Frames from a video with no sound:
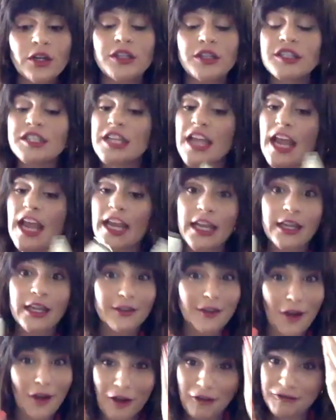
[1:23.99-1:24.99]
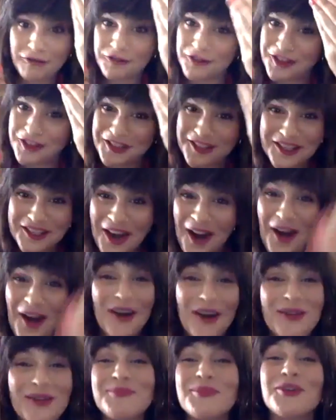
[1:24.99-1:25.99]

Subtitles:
take it off the guard,